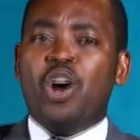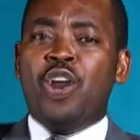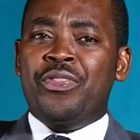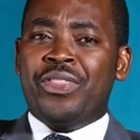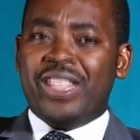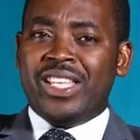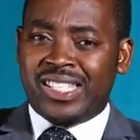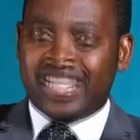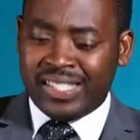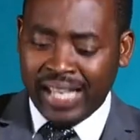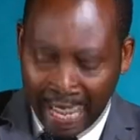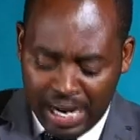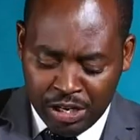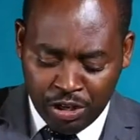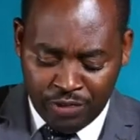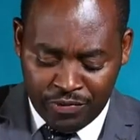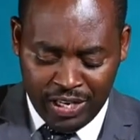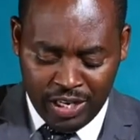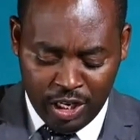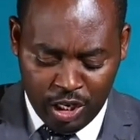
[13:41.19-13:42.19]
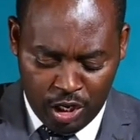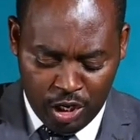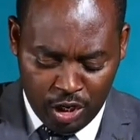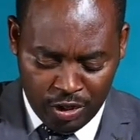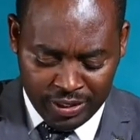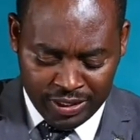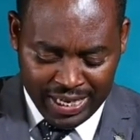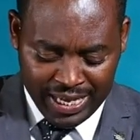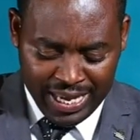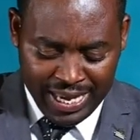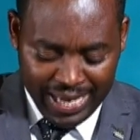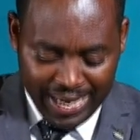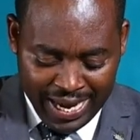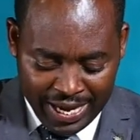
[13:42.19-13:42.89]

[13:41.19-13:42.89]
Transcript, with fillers: on the side of the Lord,